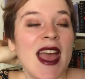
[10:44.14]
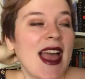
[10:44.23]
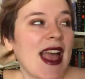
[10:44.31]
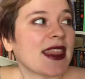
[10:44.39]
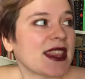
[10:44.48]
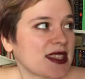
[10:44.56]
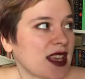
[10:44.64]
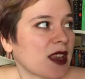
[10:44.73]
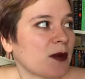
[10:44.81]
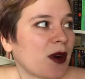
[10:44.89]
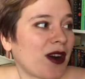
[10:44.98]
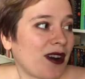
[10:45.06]
And the
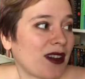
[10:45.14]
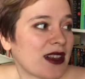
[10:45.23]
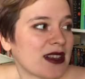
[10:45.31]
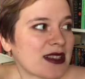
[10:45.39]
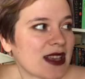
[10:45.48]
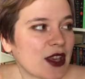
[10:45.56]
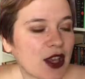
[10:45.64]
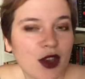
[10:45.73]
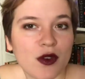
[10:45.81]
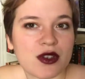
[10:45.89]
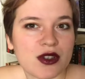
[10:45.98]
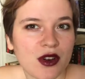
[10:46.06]
second part is a
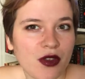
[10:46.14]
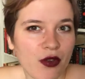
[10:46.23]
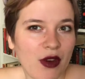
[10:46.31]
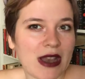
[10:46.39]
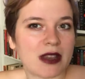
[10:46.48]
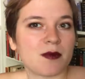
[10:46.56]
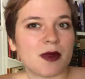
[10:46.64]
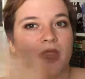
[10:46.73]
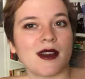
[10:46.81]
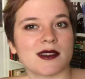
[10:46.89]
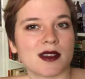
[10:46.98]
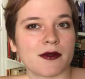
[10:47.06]
huge threat
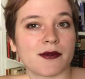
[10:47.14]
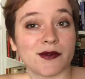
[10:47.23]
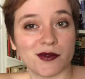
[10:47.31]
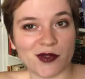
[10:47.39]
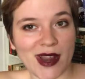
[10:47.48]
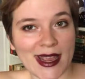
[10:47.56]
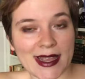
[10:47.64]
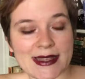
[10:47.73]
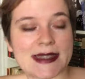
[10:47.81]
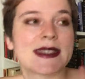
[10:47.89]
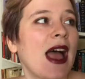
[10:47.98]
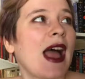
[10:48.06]
because of
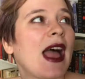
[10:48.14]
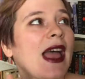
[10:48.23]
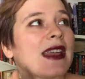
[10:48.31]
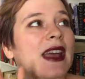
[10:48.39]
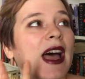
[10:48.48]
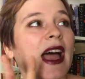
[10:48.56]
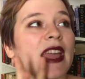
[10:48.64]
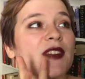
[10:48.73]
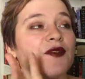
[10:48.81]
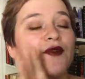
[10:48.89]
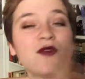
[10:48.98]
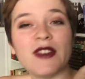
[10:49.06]
dragons. And I
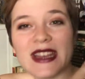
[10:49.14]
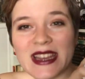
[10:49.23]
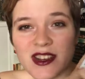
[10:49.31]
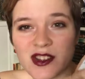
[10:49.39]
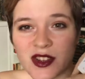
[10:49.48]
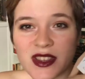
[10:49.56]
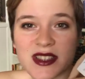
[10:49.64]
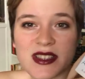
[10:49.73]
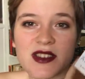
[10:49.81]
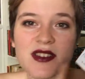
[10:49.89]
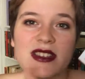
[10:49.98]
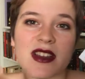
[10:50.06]
really enjoyed the
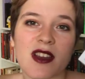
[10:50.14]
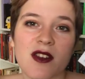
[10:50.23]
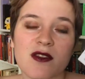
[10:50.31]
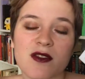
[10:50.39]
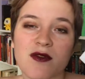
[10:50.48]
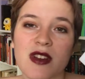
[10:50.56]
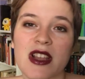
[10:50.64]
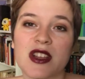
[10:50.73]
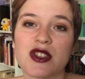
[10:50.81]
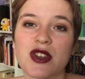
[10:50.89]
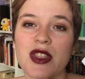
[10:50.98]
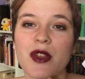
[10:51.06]
series. I also really
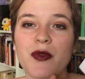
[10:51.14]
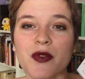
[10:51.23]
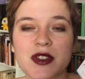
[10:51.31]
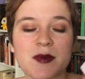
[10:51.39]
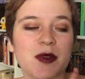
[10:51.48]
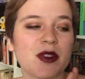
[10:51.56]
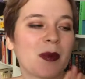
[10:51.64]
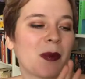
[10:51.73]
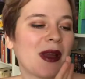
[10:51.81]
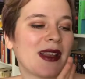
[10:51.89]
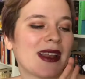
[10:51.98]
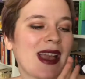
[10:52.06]
enjoyed the first book,
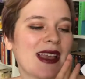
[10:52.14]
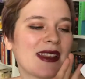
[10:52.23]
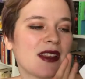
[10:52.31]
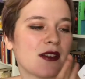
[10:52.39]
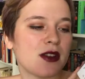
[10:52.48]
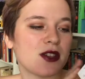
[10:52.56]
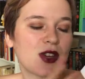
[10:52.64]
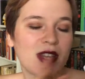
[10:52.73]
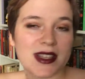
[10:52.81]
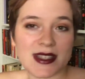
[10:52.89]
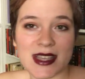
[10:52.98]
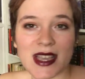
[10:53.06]
but I didn't enjoy
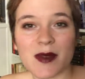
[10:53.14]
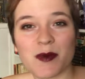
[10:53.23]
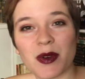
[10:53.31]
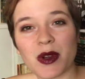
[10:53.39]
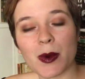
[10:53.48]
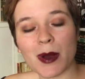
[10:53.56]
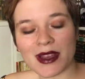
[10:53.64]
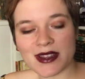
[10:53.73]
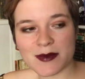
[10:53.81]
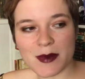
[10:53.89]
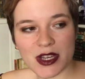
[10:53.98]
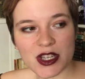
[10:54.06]
the second book quite
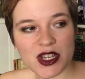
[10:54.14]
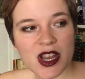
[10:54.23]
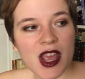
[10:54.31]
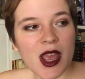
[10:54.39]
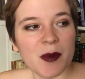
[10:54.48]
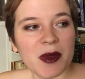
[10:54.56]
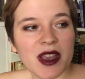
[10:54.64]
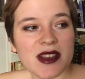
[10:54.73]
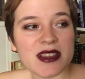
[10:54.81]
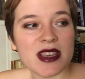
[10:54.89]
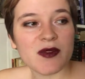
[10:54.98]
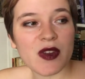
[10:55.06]
as much
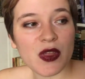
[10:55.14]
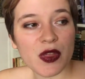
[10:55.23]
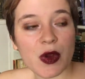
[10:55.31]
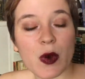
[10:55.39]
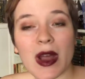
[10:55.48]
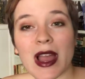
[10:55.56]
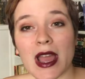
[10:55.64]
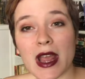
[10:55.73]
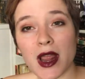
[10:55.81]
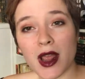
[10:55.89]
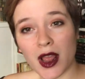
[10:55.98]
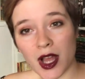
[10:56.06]
because even though I
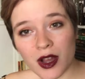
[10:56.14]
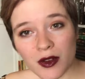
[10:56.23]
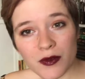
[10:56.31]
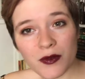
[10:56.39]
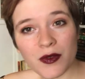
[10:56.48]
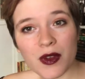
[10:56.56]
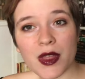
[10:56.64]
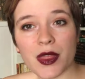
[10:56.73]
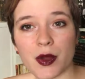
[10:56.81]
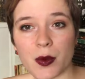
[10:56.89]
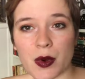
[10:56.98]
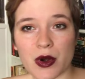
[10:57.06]
love
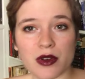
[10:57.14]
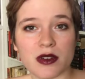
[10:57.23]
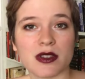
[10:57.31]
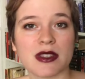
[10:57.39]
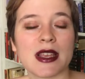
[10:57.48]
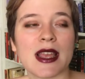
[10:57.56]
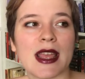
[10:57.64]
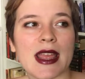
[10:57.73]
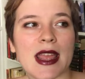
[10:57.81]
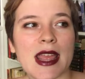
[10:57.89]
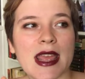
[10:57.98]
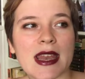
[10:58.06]
the world,
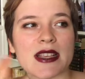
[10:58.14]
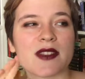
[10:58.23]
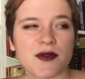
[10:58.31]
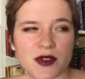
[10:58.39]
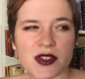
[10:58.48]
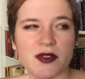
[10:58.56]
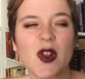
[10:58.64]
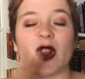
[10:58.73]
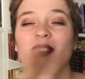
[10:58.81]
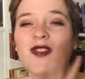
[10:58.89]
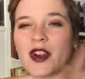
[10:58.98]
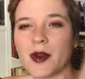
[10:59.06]
it is, first of
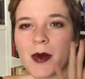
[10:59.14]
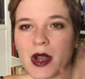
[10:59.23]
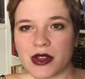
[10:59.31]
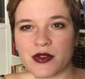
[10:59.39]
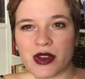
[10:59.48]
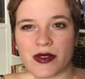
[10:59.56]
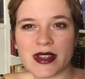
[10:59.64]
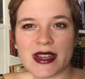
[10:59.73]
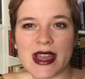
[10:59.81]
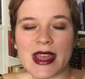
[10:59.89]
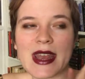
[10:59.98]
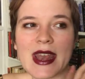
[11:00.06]
all, very plot
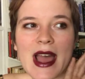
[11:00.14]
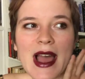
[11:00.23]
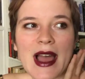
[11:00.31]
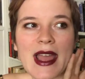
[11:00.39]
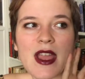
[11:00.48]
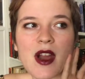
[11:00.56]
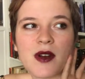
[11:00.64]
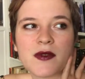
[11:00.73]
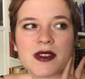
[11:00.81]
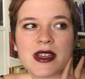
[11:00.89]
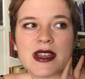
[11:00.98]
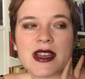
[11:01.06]
driven, and I
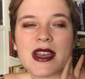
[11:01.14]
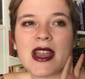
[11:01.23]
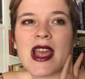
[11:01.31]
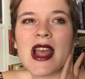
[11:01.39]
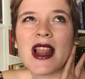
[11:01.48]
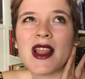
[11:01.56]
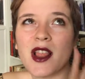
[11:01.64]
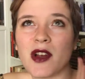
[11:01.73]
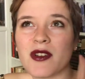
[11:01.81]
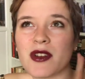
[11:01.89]
often love